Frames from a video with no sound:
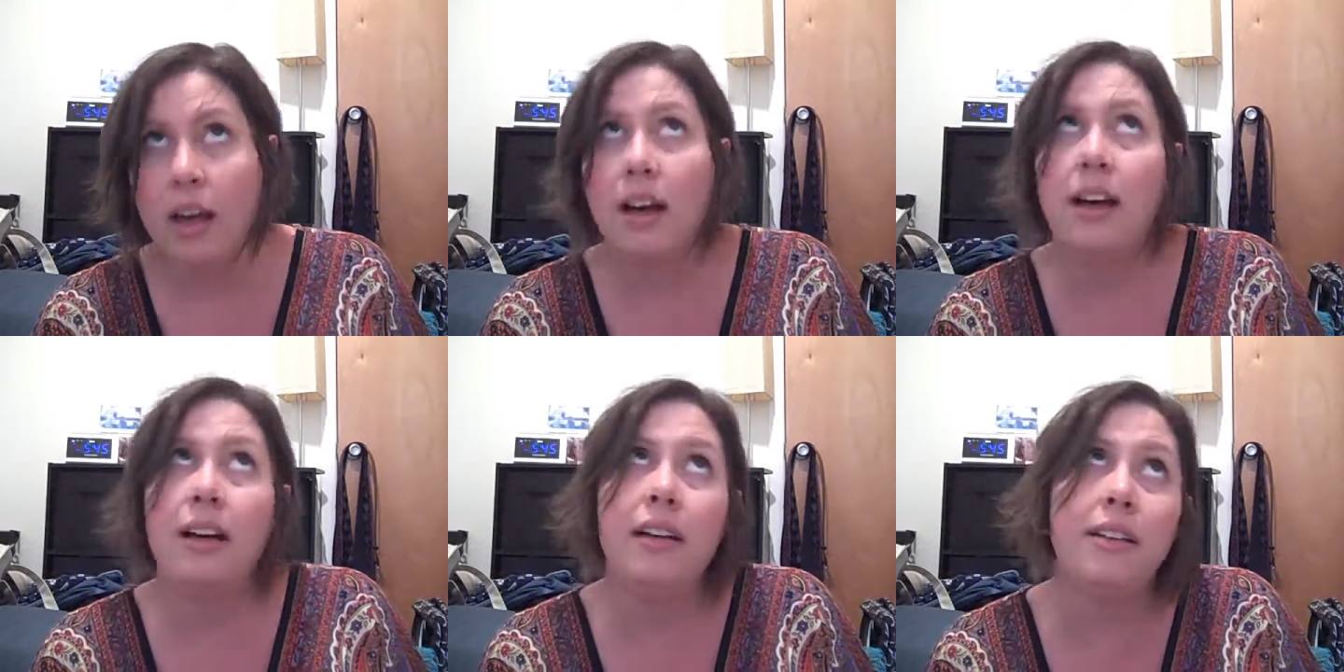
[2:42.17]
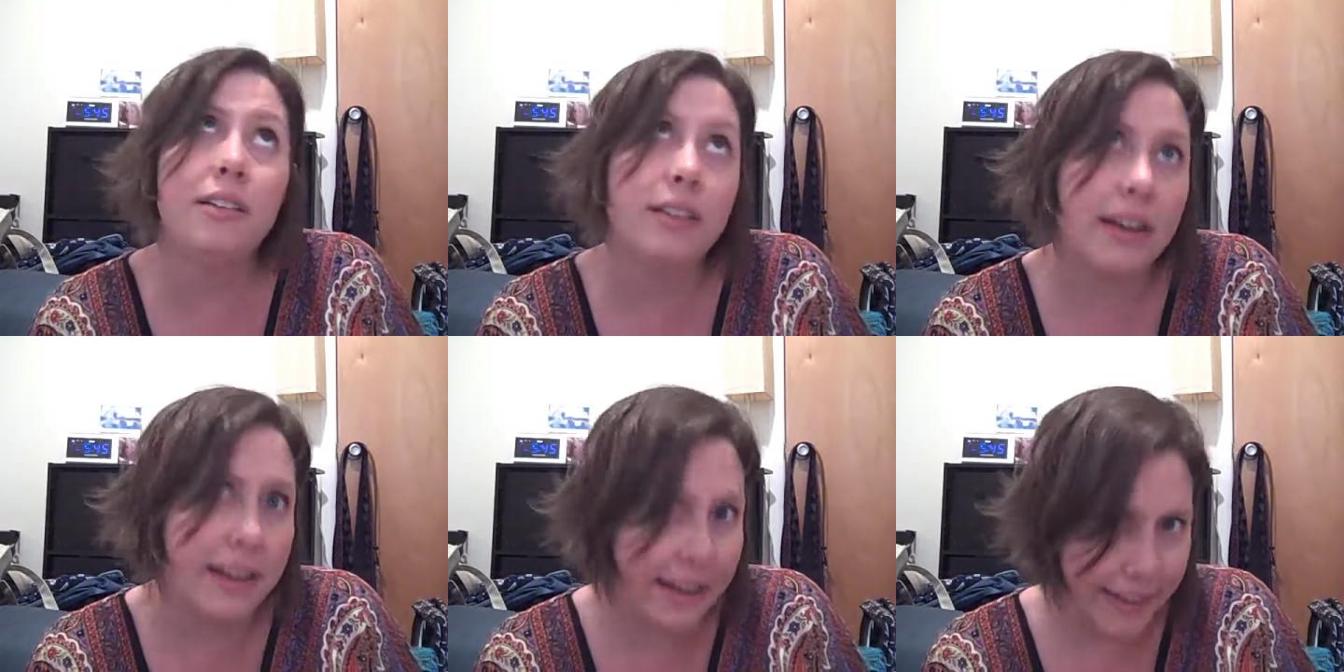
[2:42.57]

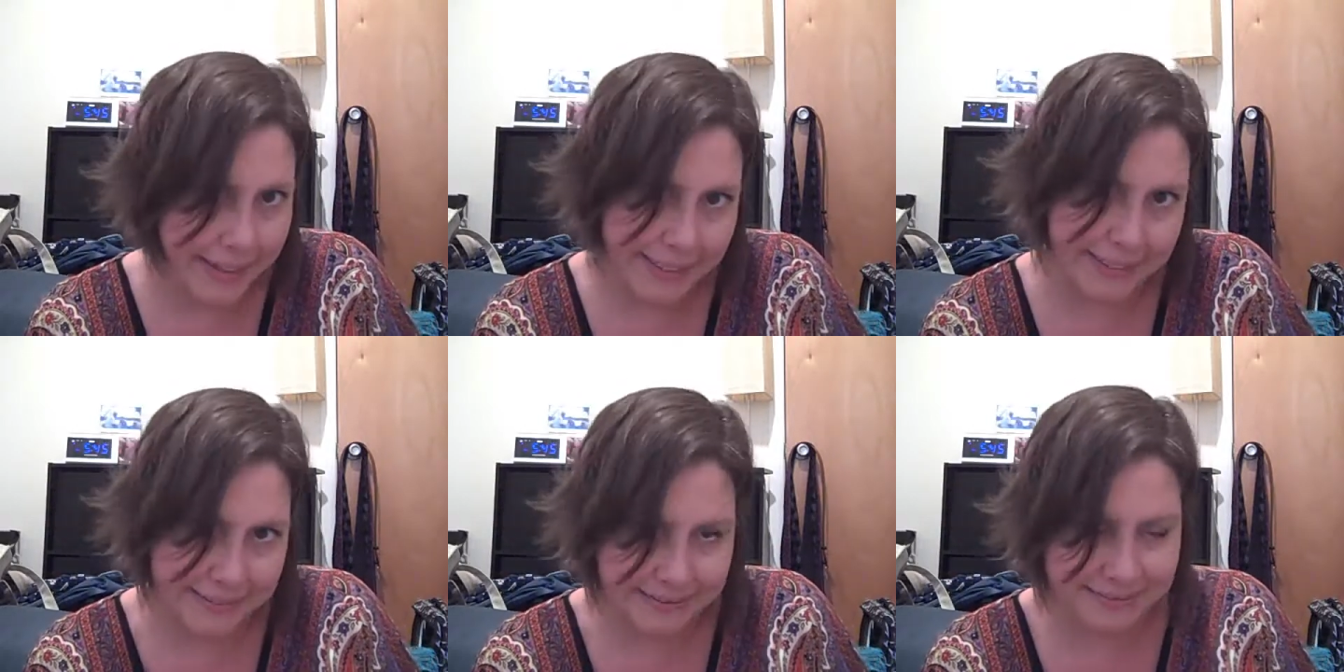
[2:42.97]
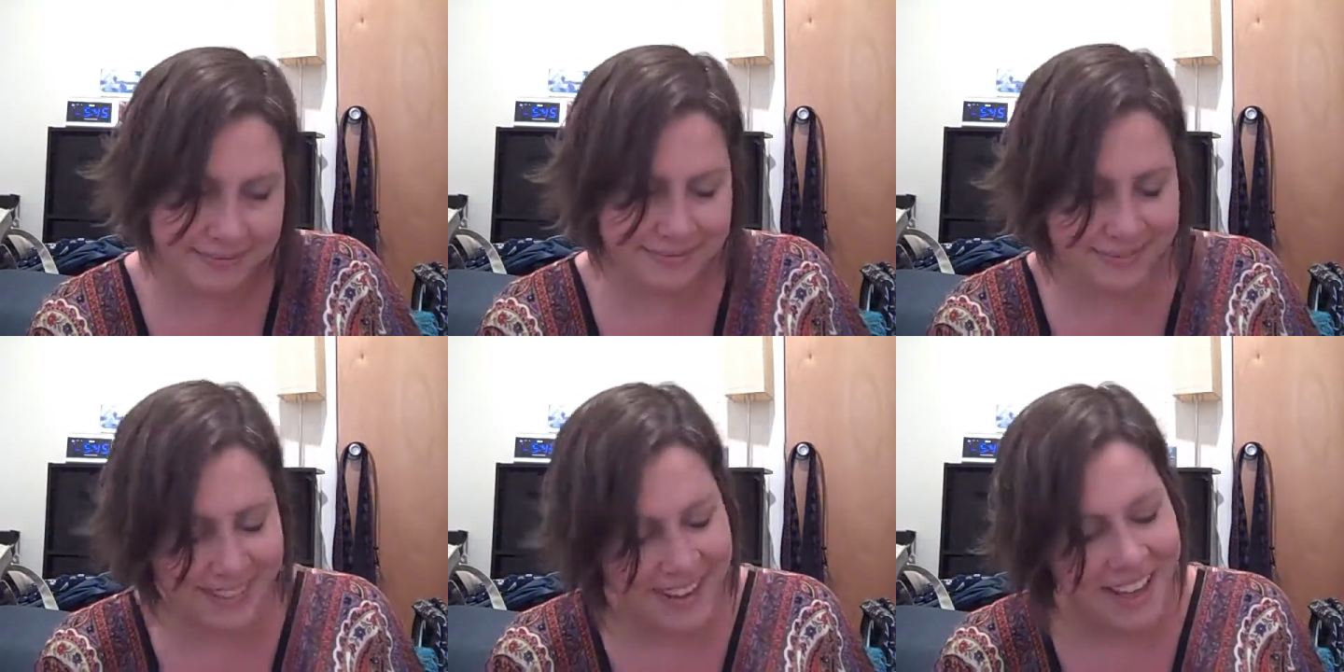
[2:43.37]
Alright,
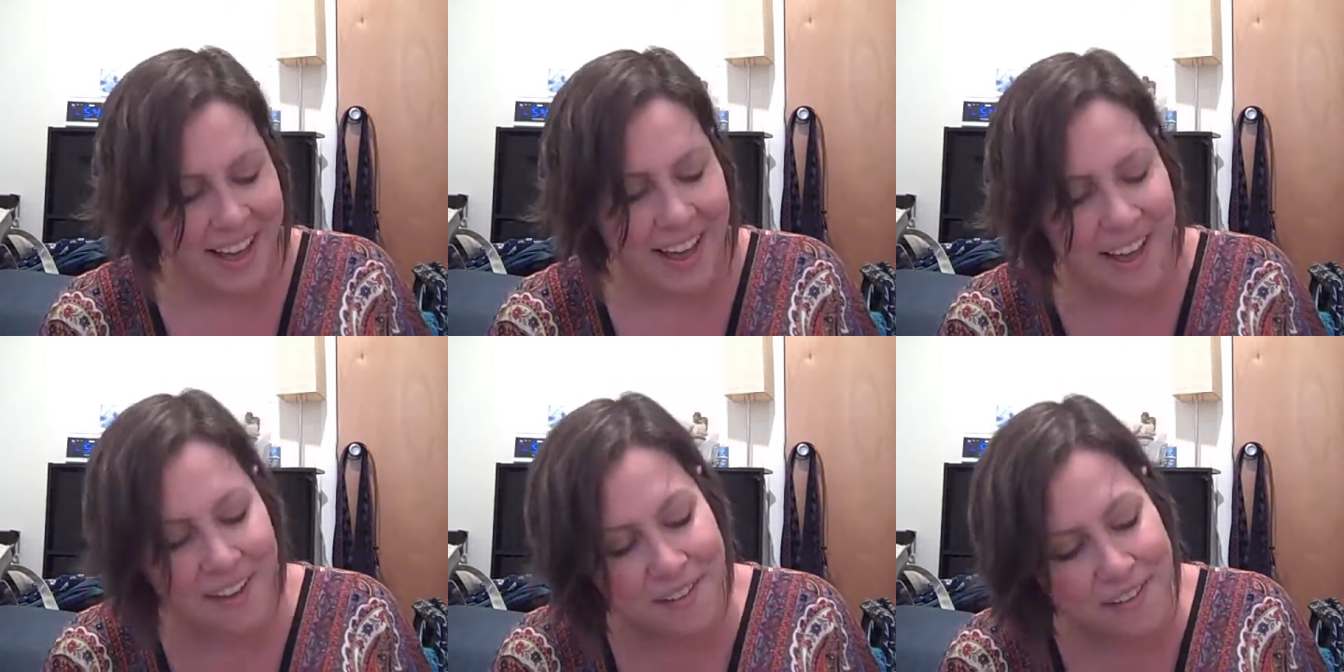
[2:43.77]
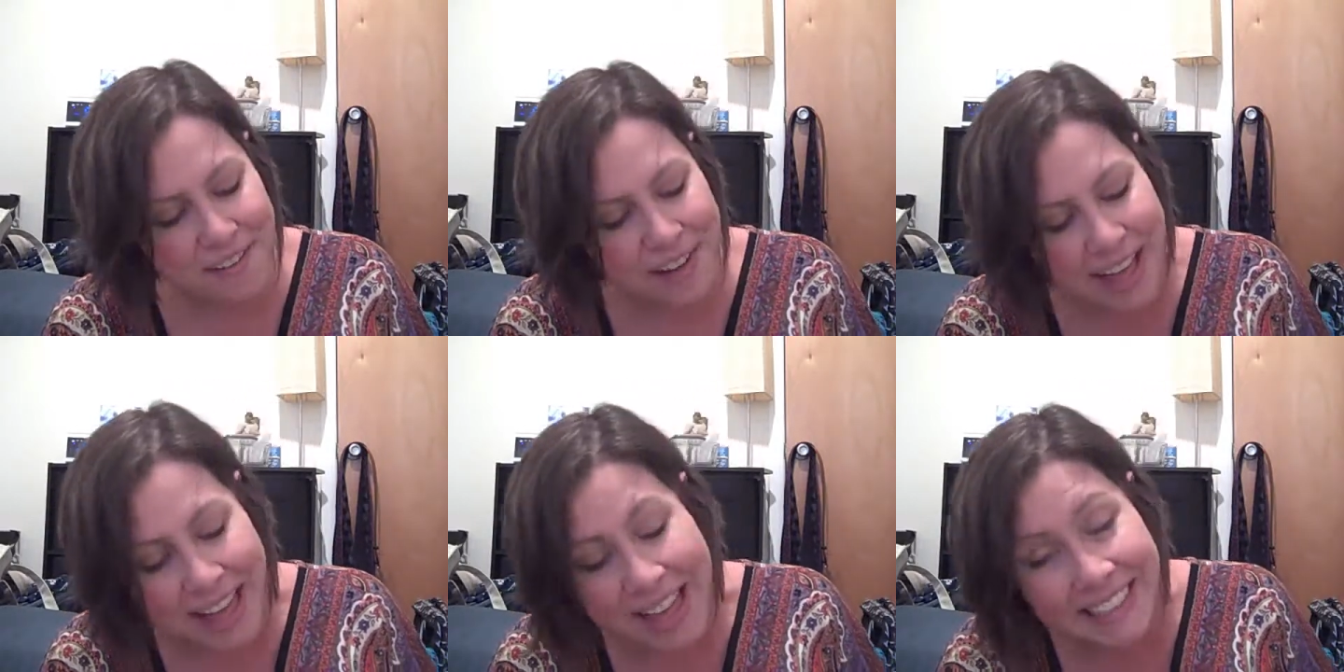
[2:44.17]
I'll
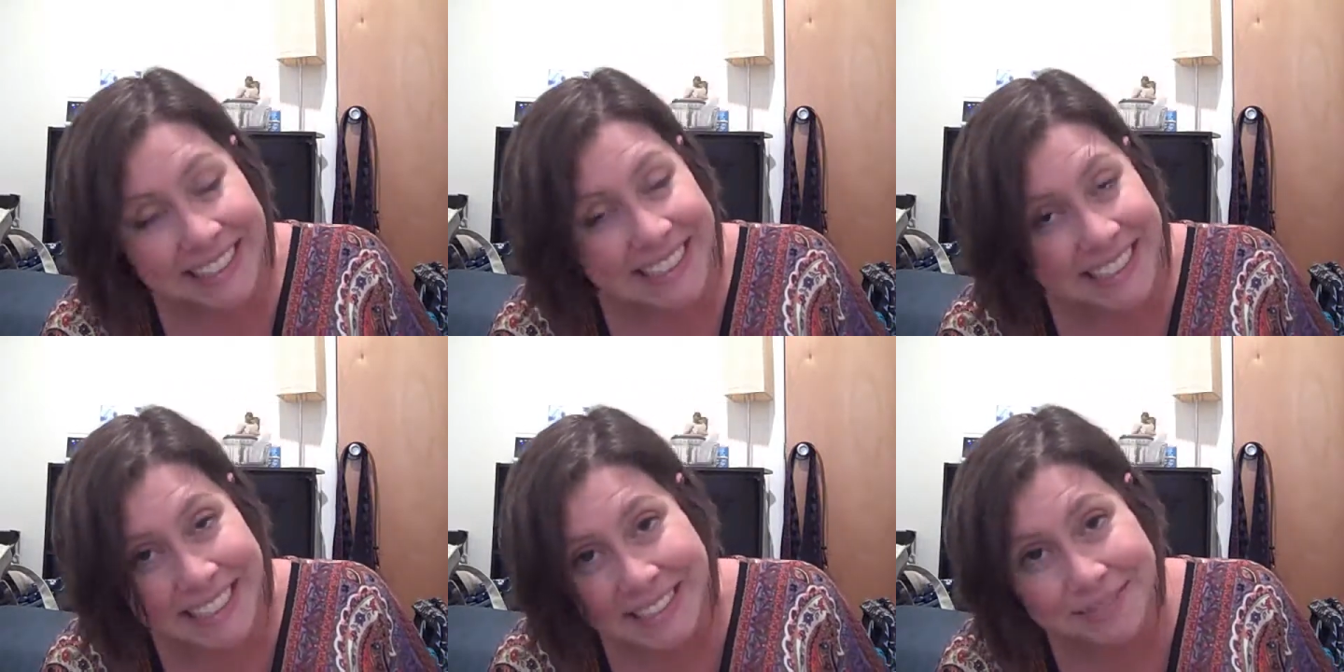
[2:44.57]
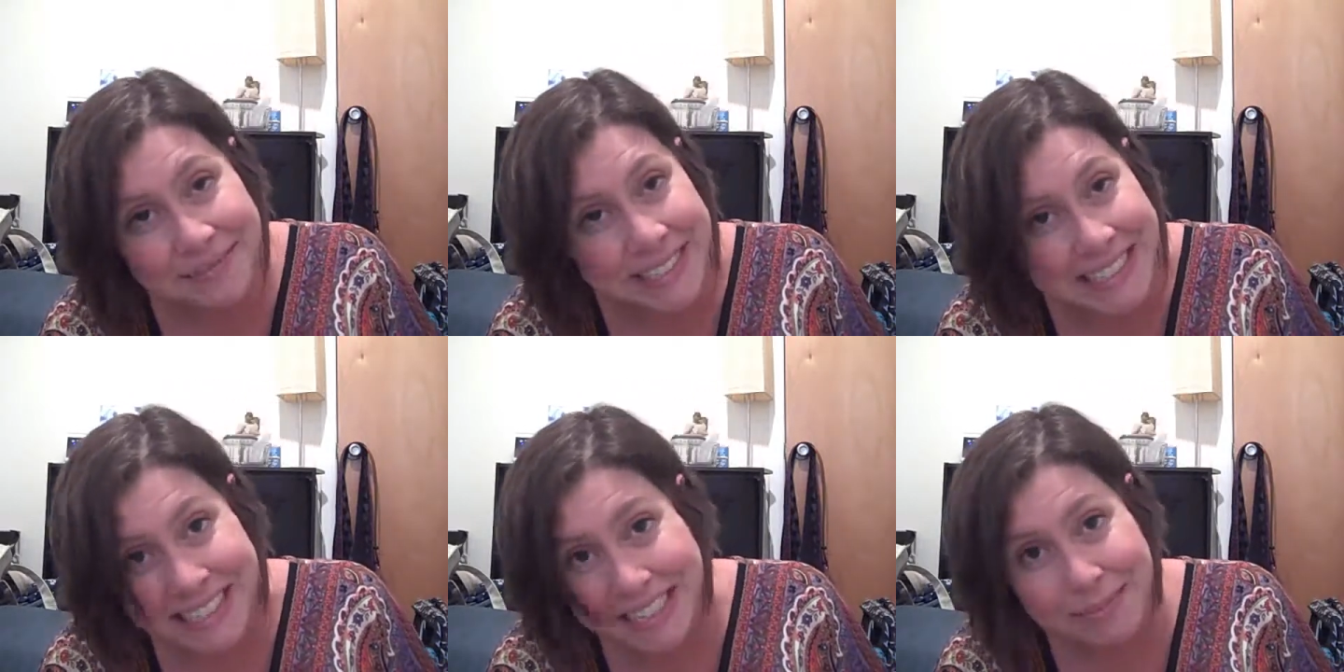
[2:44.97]
ride you in
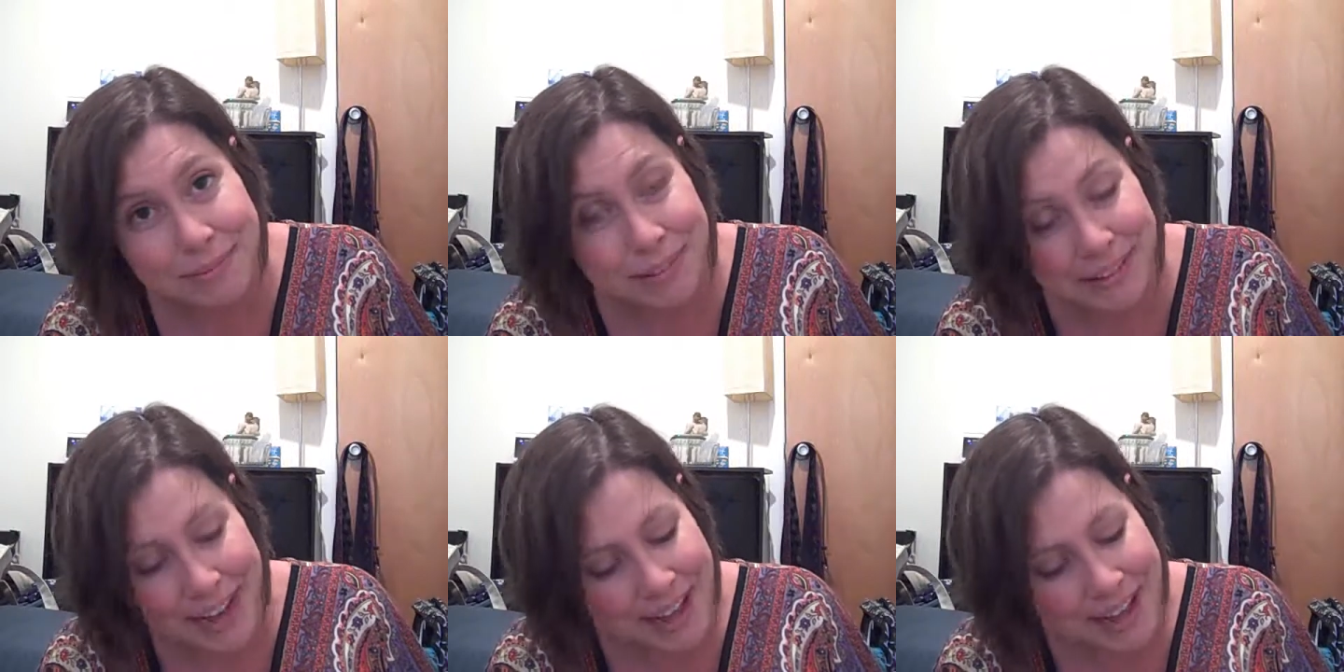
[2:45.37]
my sleeper.